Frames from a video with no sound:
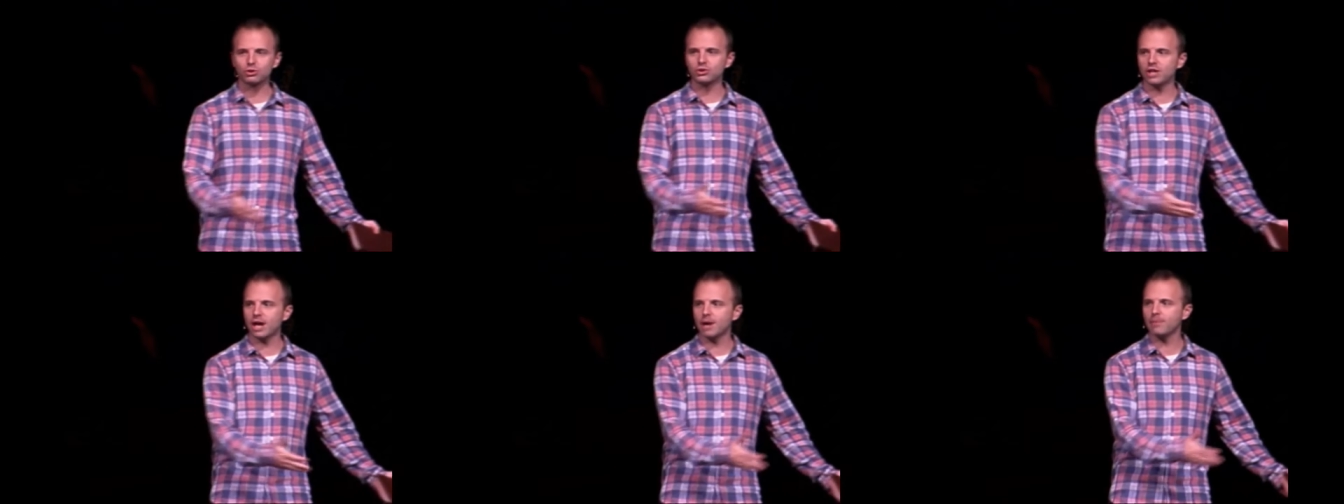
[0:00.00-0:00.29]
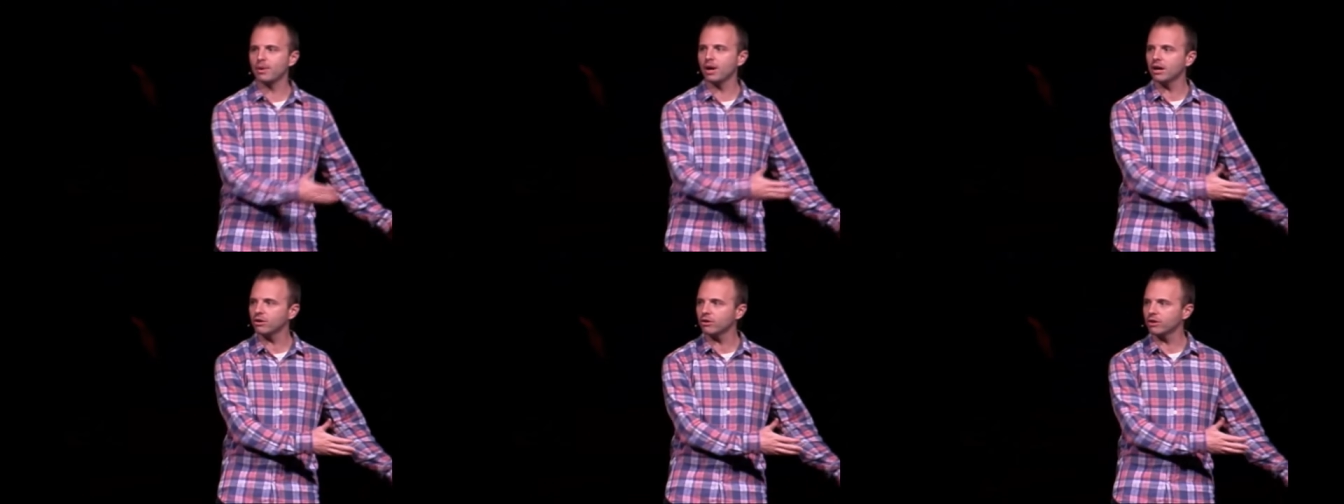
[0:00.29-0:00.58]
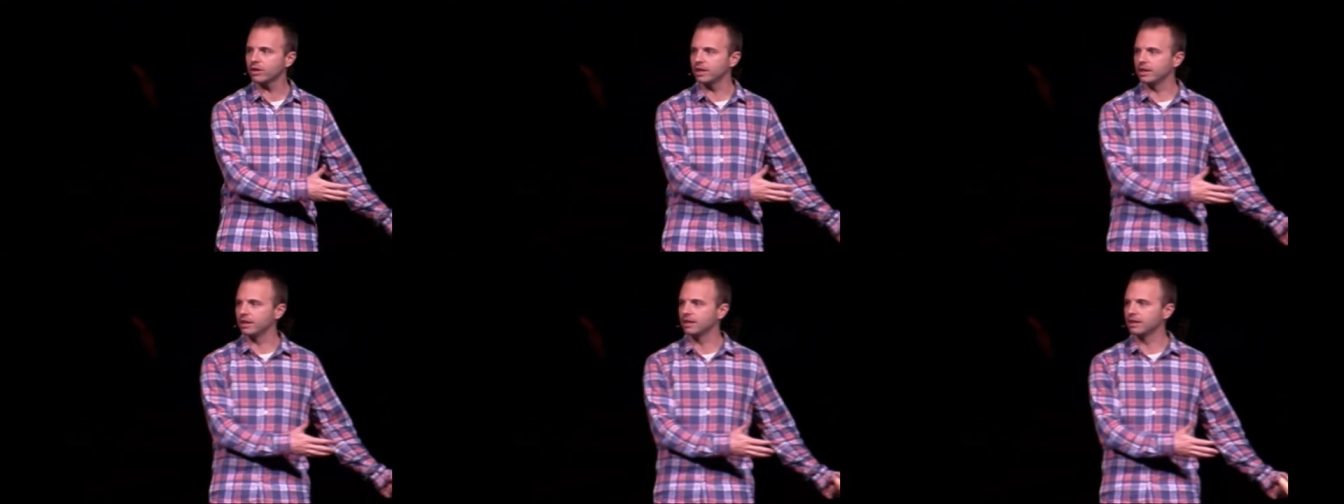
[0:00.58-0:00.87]
shop
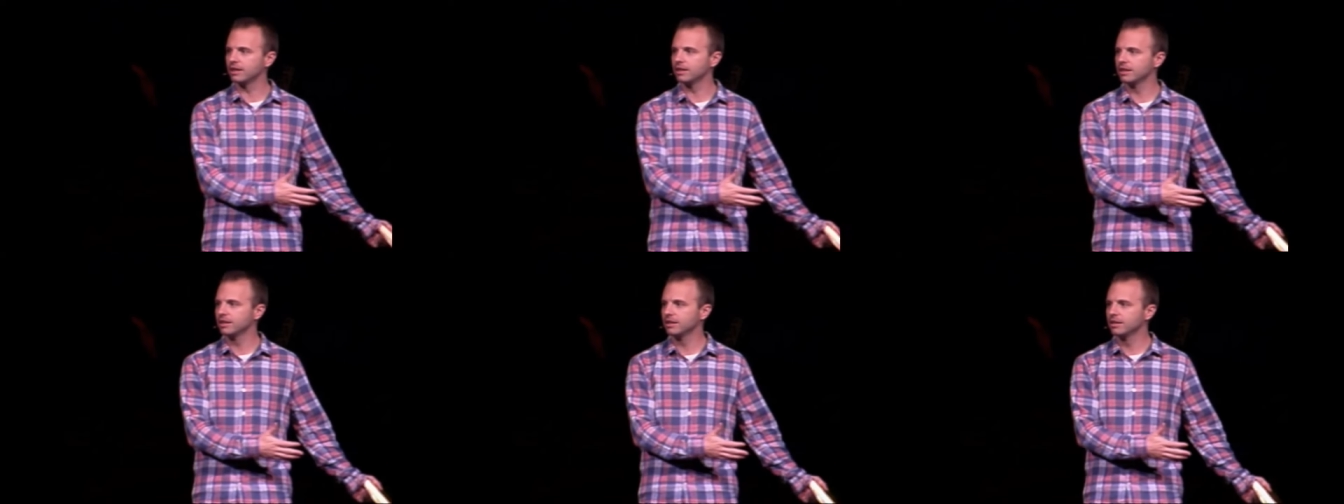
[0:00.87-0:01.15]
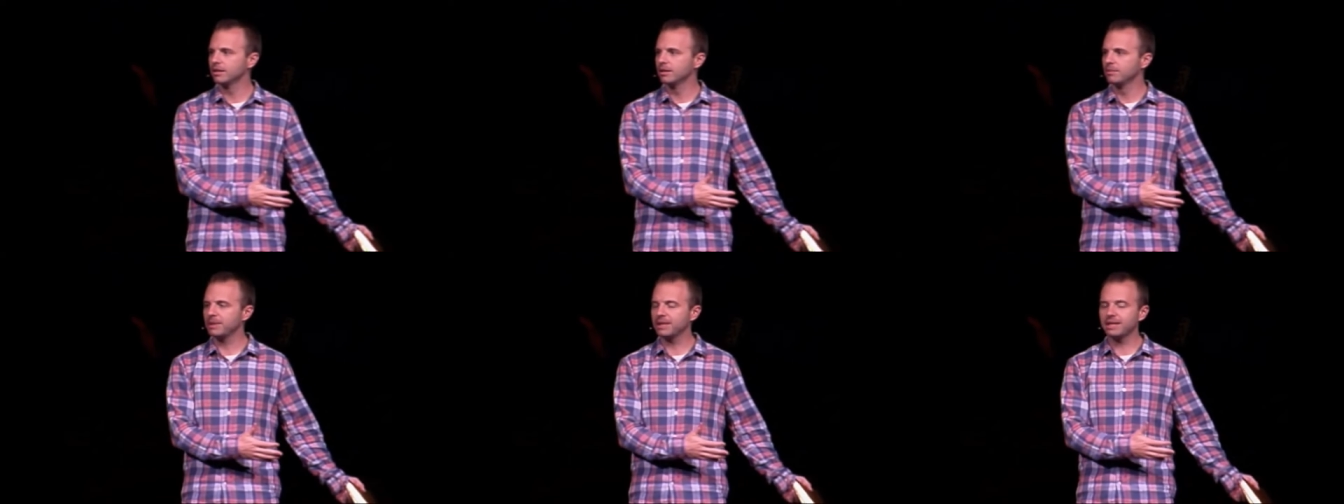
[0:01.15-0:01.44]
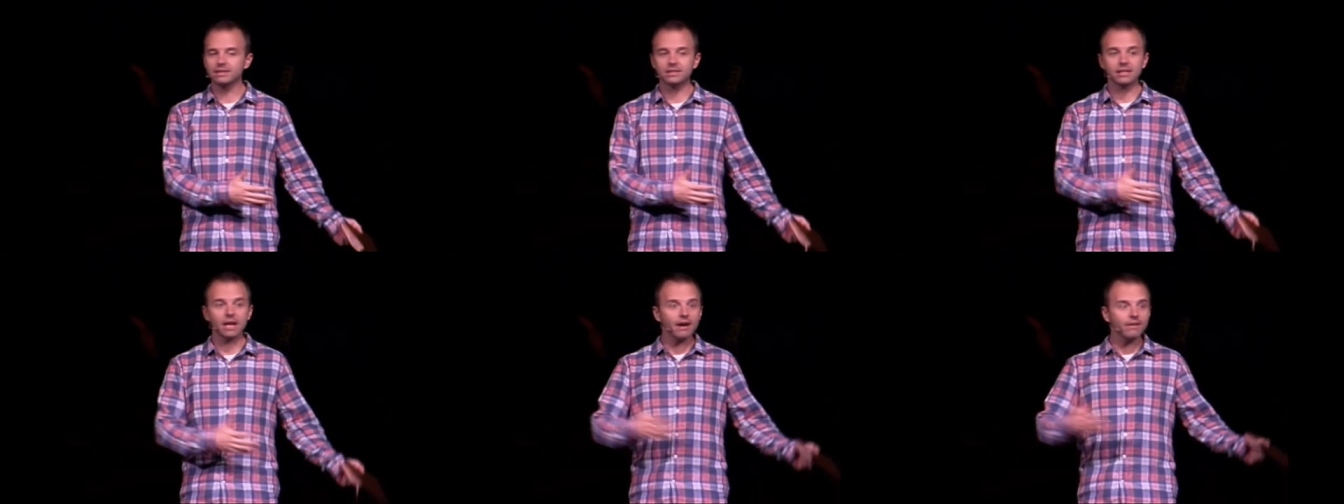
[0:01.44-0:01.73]
hungry
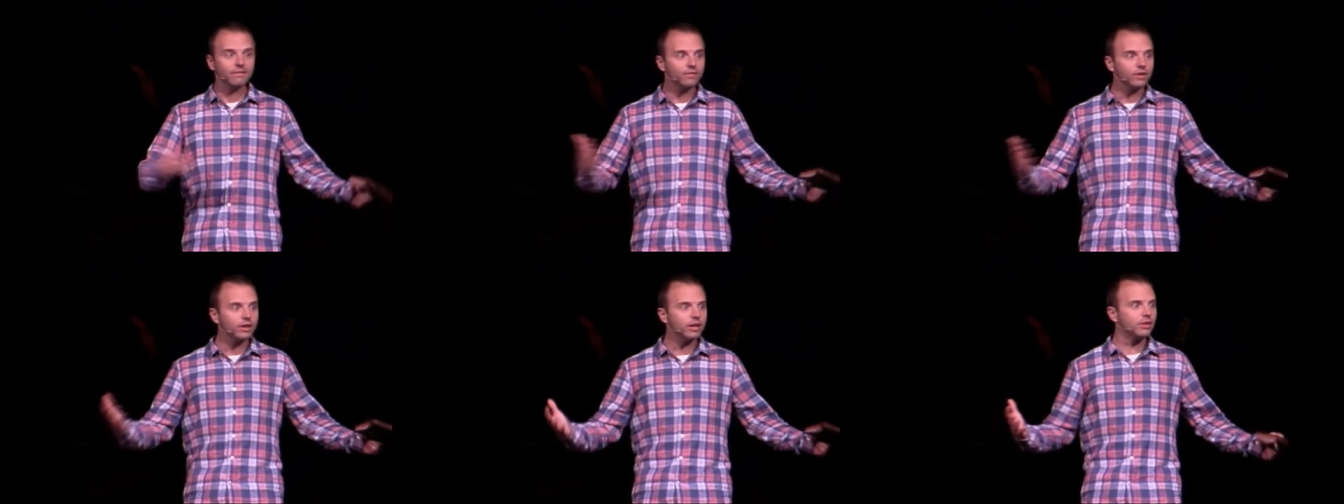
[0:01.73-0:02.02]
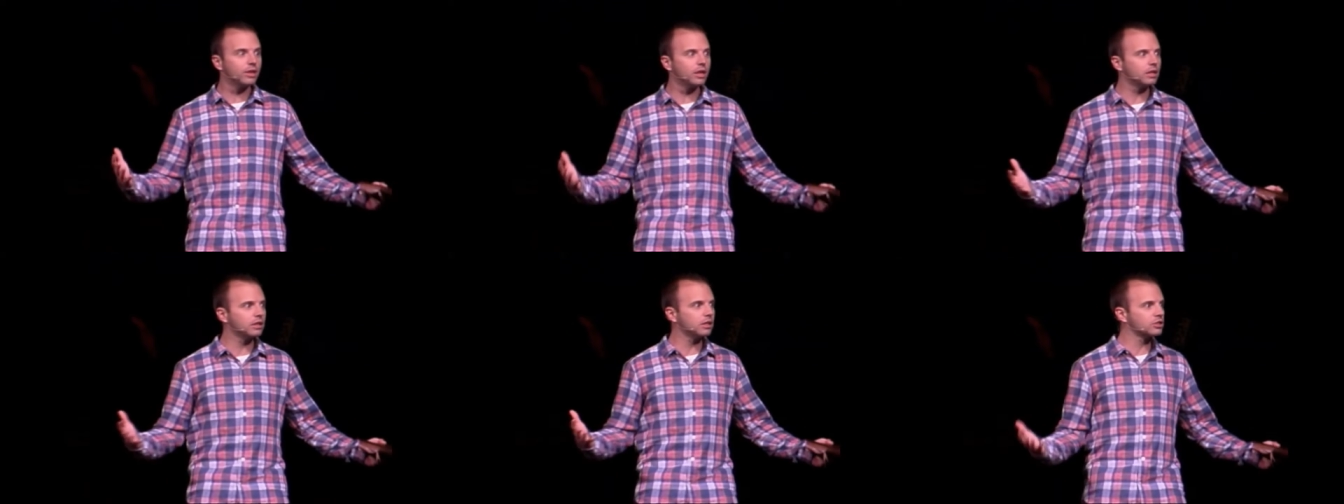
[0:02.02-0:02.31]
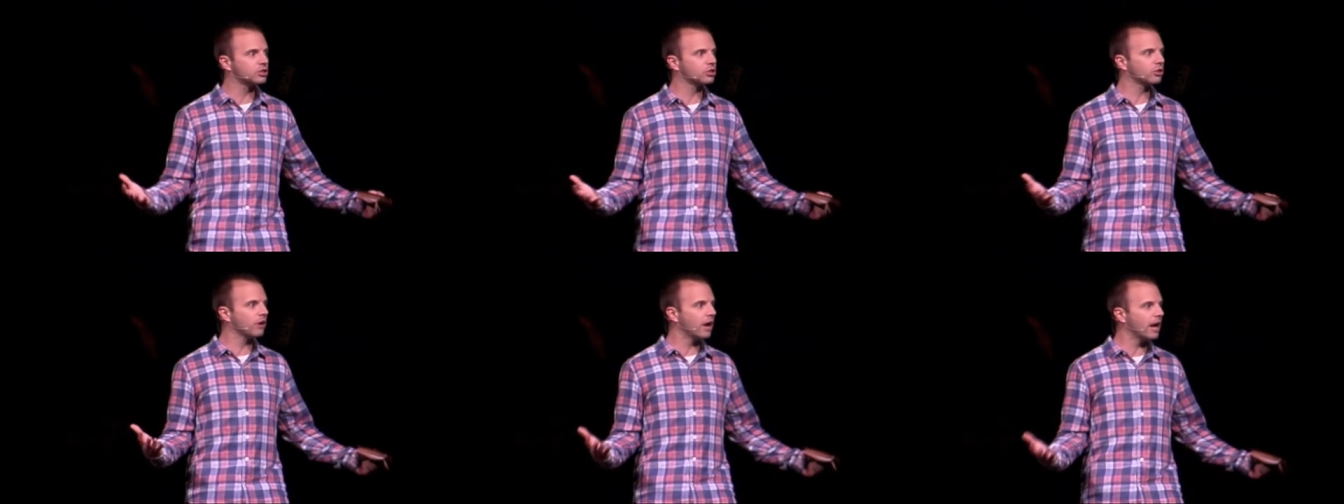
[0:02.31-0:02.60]
because everything
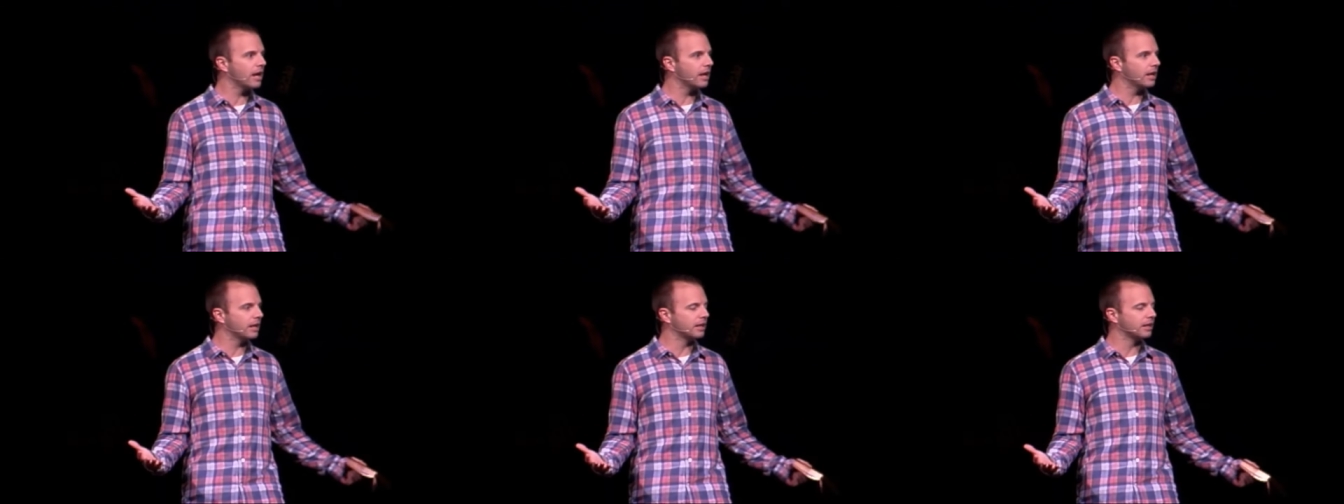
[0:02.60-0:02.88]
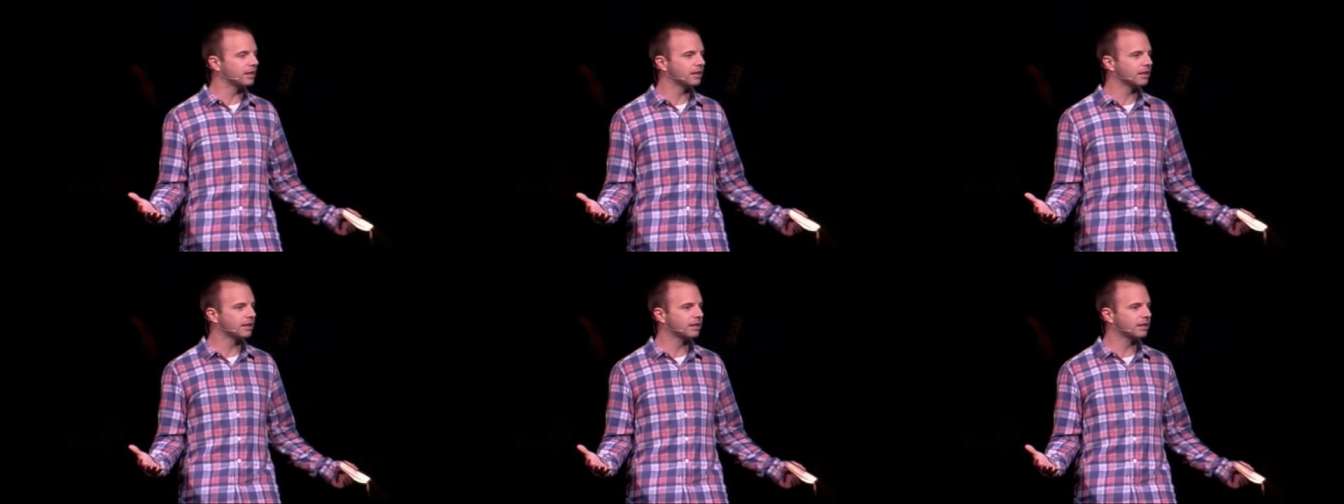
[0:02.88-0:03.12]
looks great.